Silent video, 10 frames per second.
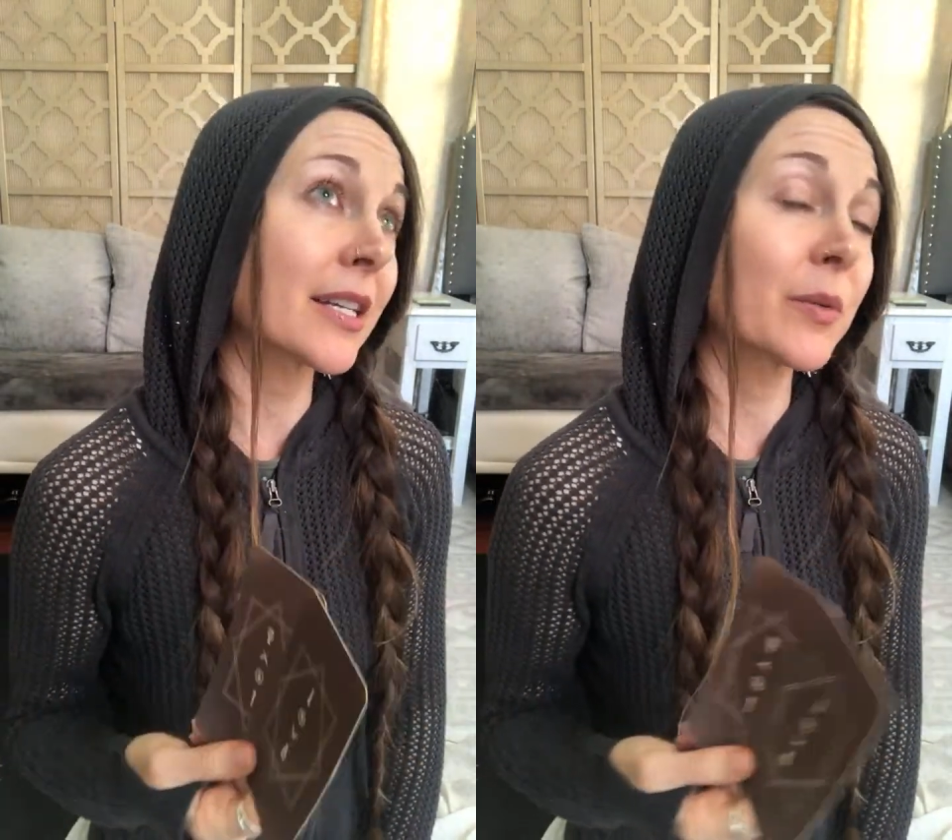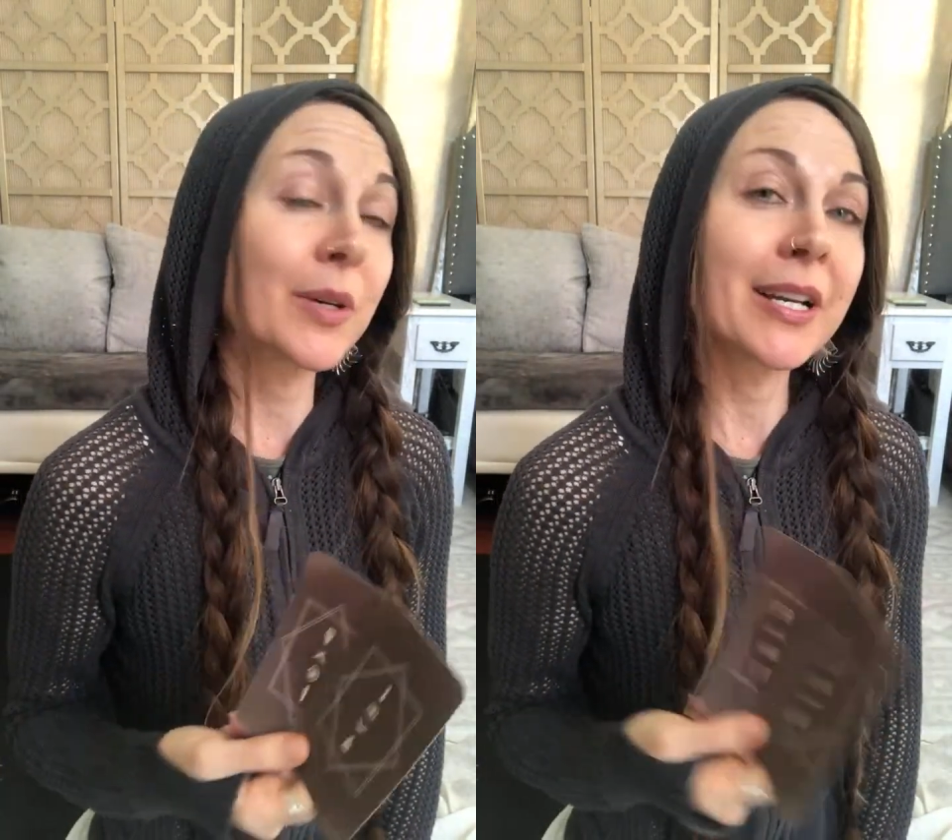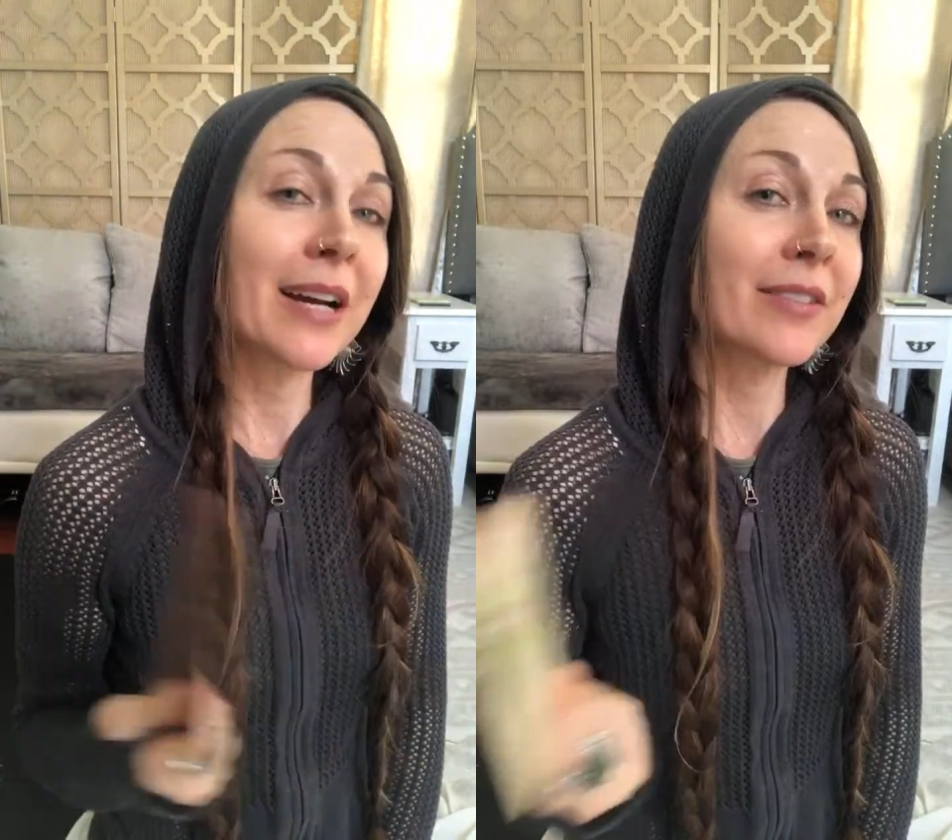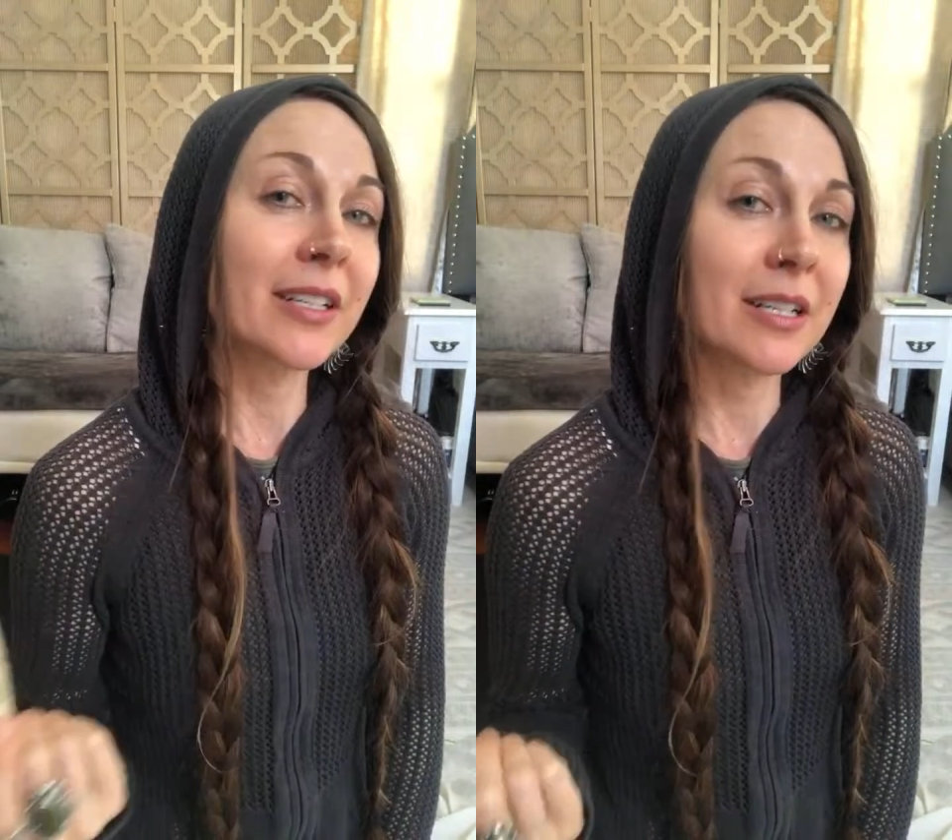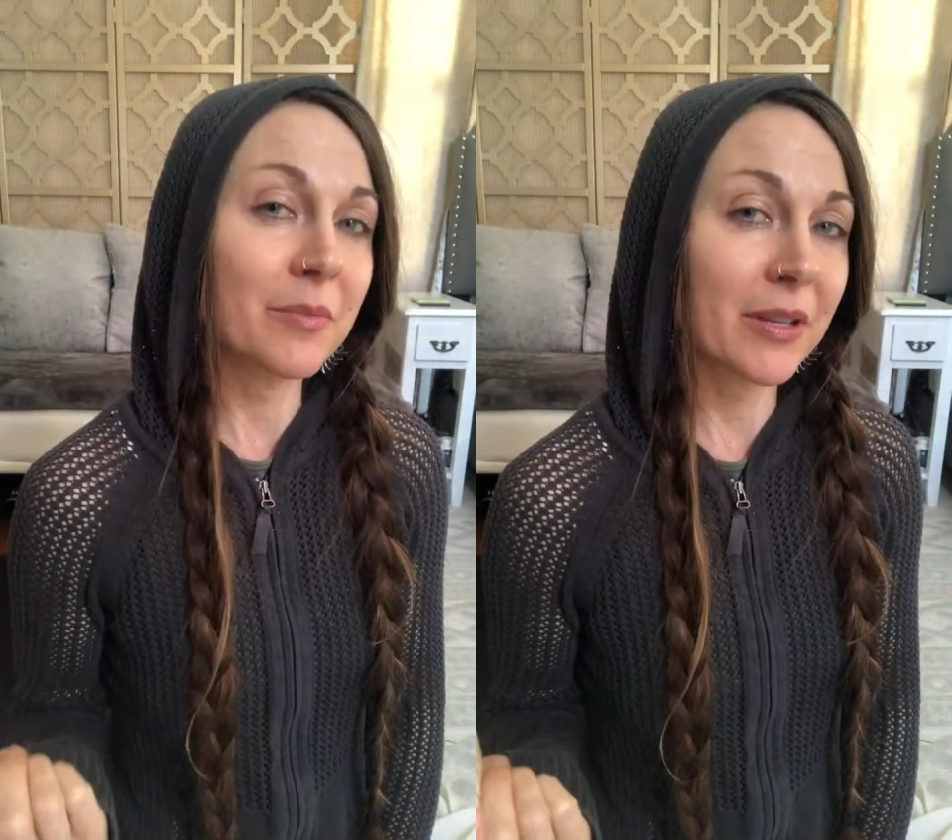Like, we're never
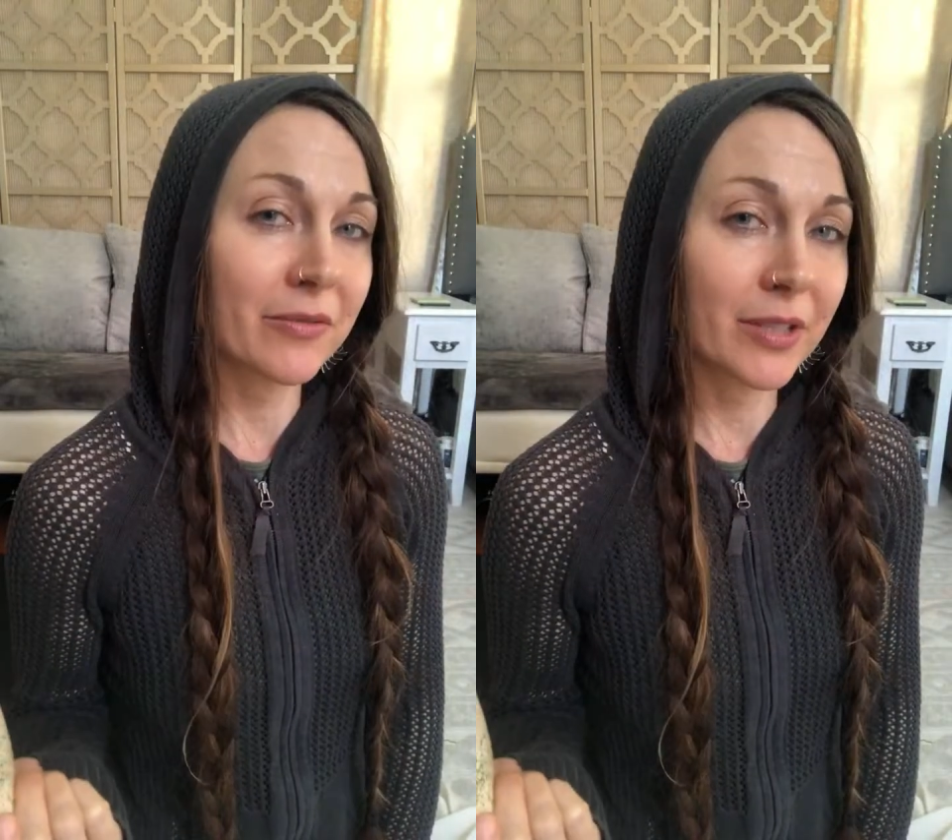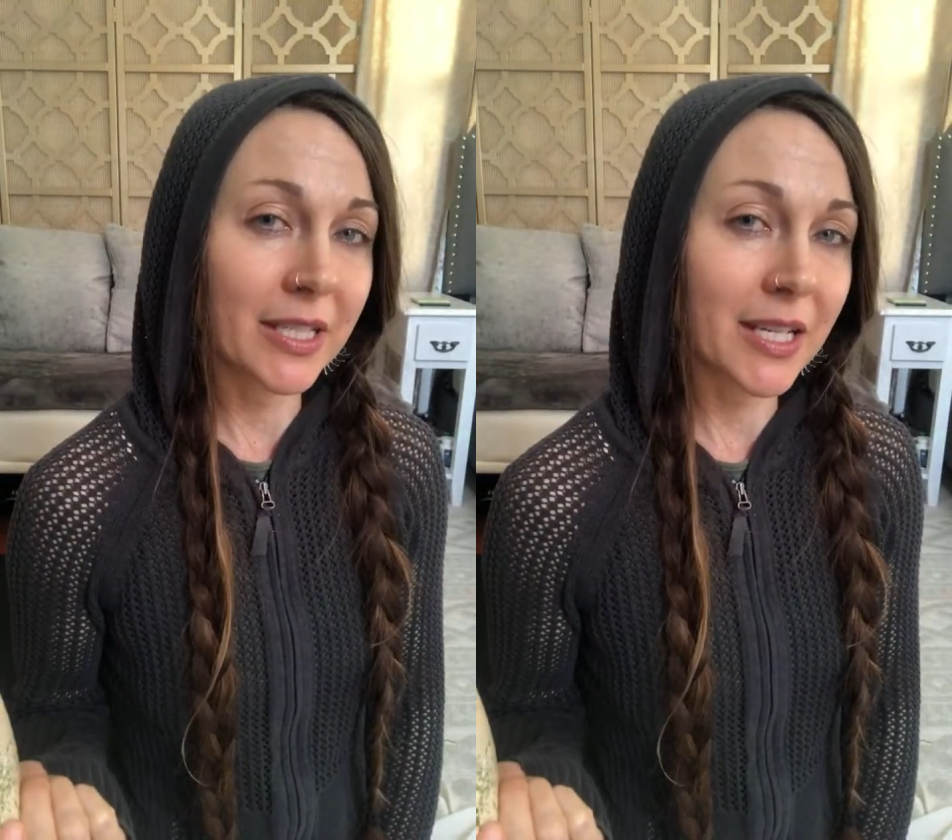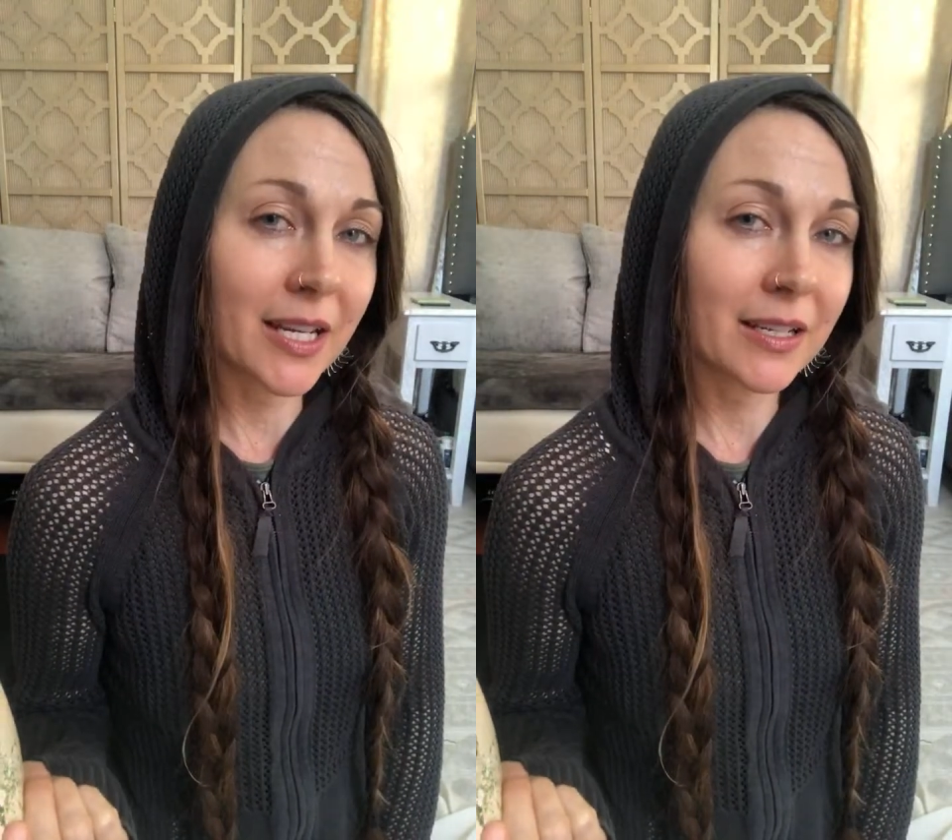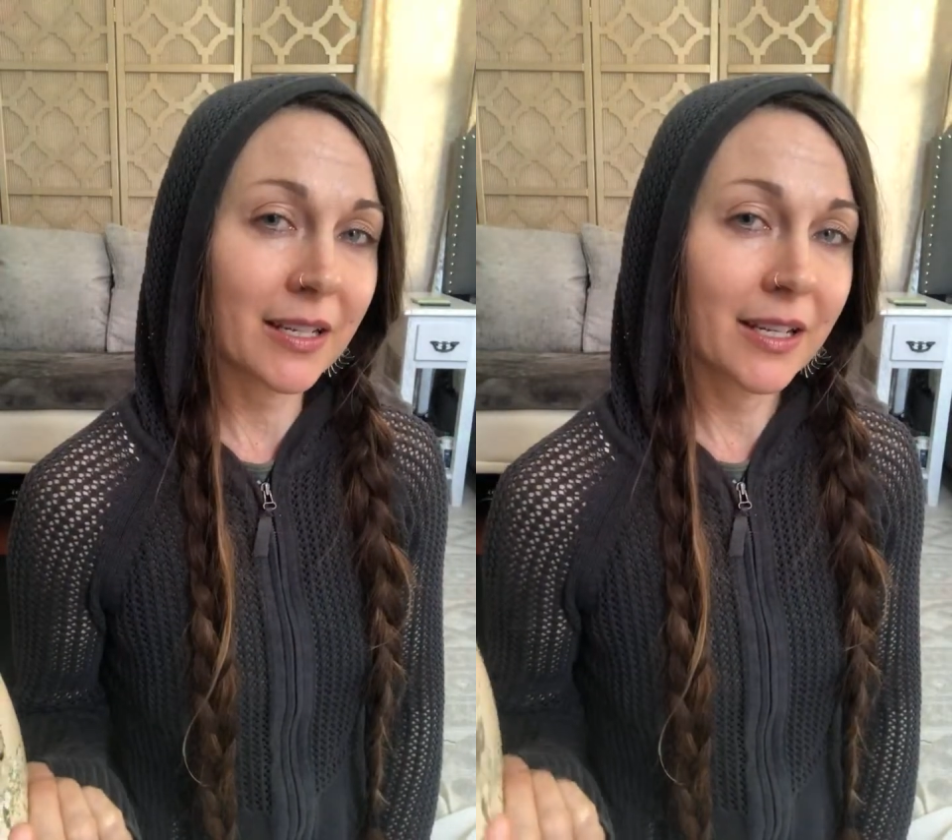going to be fully done